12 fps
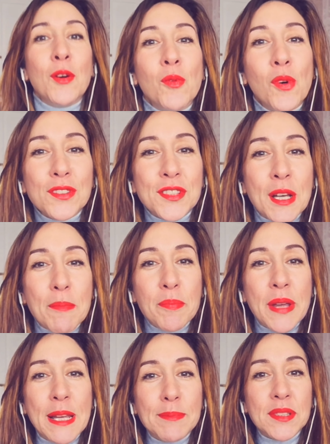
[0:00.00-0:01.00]
What's up,
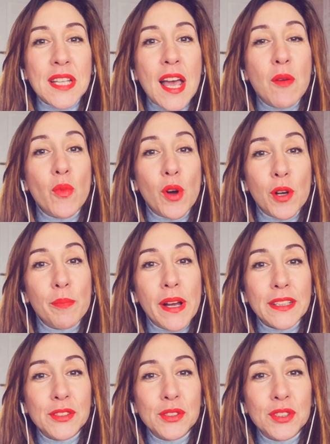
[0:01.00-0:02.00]
peeps, and welcome
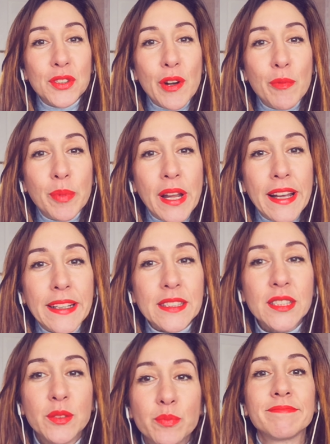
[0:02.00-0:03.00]
back to Serel
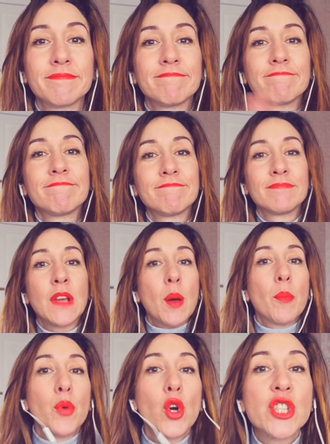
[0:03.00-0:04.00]
Plays.
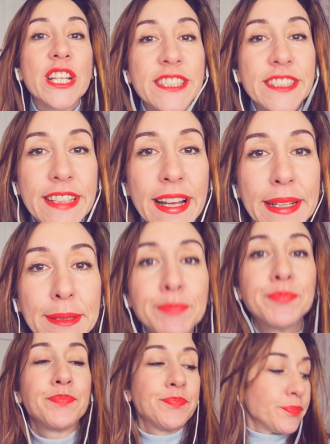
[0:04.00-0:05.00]
The project today,
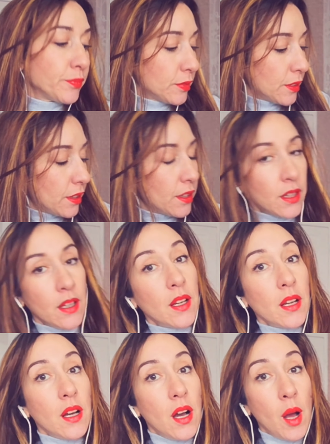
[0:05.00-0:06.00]

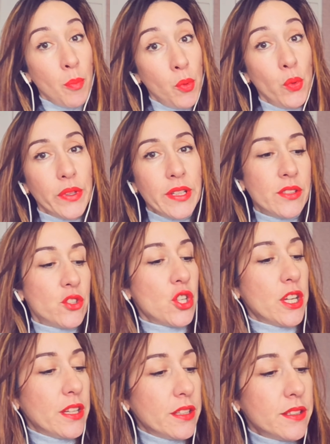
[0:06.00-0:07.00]
I bought these
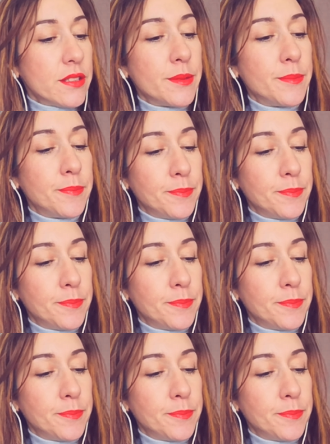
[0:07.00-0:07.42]
jeans